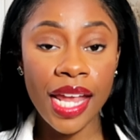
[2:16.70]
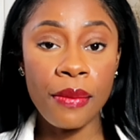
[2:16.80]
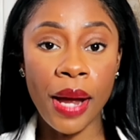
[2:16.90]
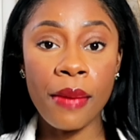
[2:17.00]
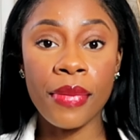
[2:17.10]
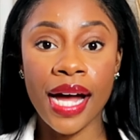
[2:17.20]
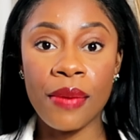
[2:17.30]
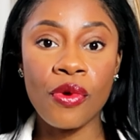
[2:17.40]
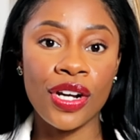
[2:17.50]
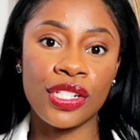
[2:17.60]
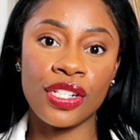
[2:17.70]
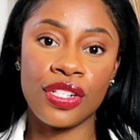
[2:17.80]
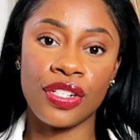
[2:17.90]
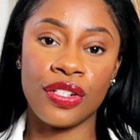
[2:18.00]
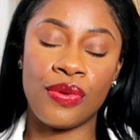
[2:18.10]
my mom wanted to
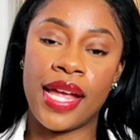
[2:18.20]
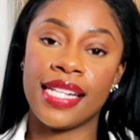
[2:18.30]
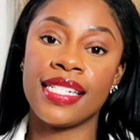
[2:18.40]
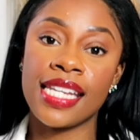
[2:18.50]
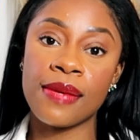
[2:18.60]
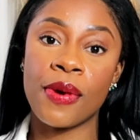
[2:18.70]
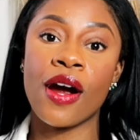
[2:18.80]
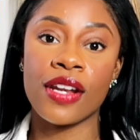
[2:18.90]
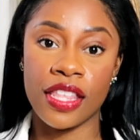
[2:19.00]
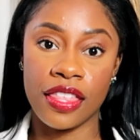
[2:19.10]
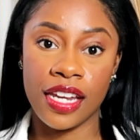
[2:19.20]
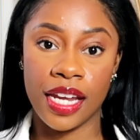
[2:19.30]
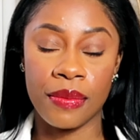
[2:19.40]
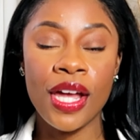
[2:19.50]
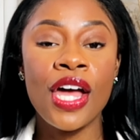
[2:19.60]
do a tea party
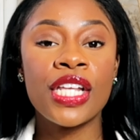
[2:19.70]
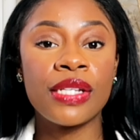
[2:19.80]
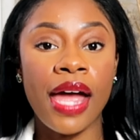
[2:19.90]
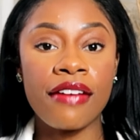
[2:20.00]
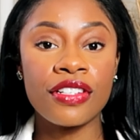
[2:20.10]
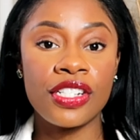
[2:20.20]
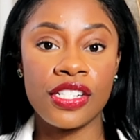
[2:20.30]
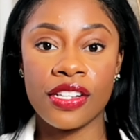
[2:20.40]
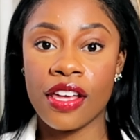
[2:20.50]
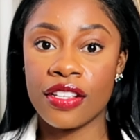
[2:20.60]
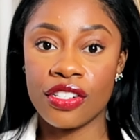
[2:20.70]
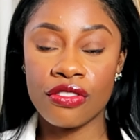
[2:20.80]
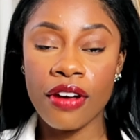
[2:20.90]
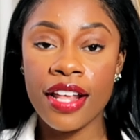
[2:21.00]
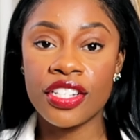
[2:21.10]
theme. So after she saw this
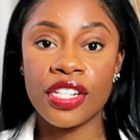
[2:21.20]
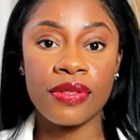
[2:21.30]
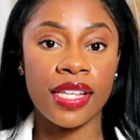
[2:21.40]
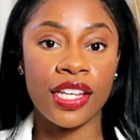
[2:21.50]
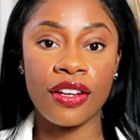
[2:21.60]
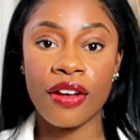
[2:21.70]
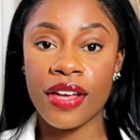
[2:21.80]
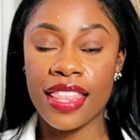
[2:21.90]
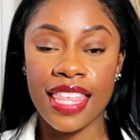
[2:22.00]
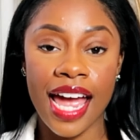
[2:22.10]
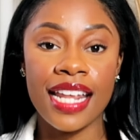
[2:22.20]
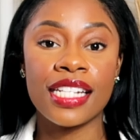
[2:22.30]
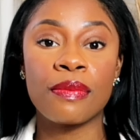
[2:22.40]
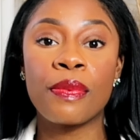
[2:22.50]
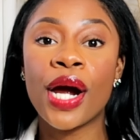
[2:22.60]
dress, she was like, you know what, that
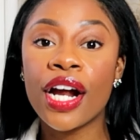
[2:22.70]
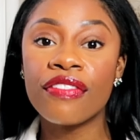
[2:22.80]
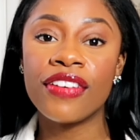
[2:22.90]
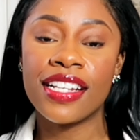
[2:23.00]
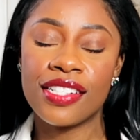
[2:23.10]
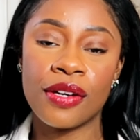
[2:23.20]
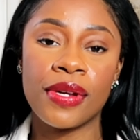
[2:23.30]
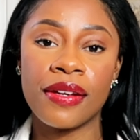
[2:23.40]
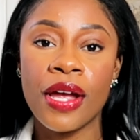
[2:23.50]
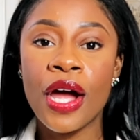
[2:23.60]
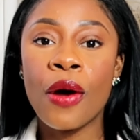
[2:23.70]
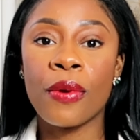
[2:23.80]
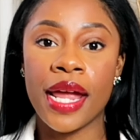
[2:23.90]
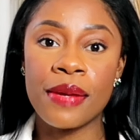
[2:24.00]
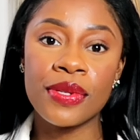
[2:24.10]
is perfect. So we
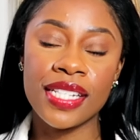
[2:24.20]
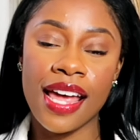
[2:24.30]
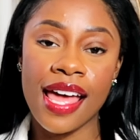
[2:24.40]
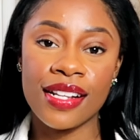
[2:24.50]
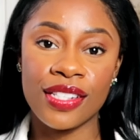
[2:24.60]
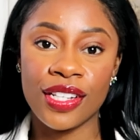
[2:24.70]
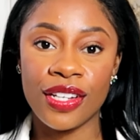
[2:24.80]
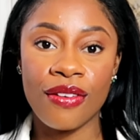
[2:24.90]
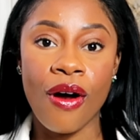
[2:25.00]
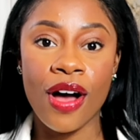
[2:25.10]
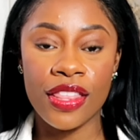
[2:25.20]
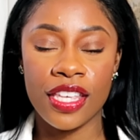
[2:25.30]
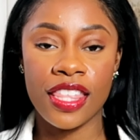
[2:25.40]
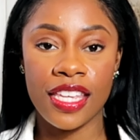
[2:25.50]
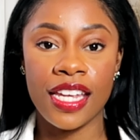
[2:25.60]
were able to execute on
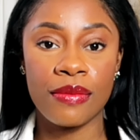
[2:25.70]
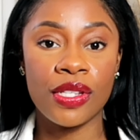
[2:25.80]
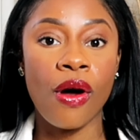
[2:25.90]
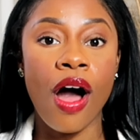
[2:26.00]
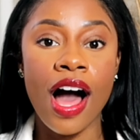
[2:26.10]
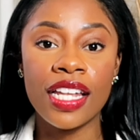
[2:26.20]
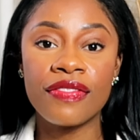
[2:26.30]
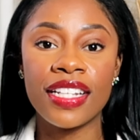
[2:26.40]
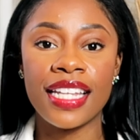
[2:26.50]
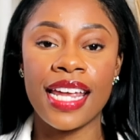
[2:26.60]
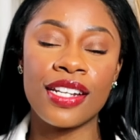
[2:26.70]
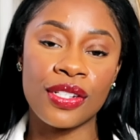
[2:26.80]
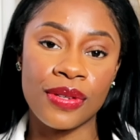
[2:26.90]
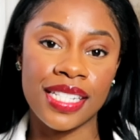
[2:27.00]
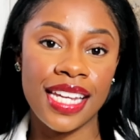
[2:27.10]
the theme. So all of the ladies
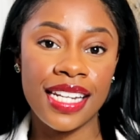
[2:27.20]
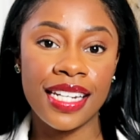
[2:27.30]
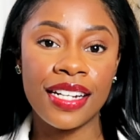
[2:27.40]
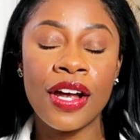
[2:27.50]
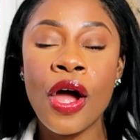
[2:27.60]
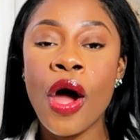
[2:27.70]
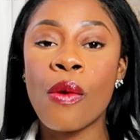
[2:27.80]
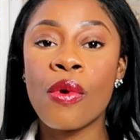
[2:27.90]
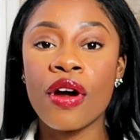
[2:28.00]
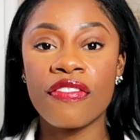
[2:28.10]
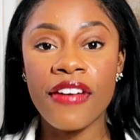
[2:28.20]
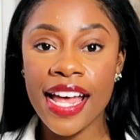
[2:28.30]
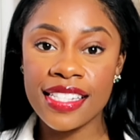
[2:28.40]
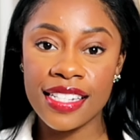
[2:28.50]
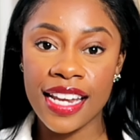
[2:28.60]
who attended wore
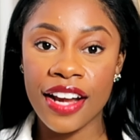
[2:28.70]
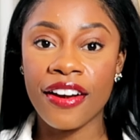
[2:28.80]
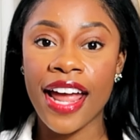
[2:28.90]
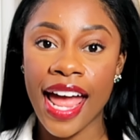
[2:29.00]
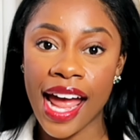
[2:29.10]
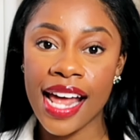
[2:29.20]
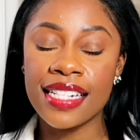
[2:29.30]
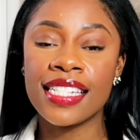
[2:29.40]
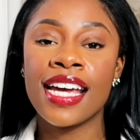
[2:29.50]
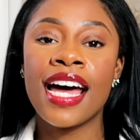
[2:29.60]
fascinator hats.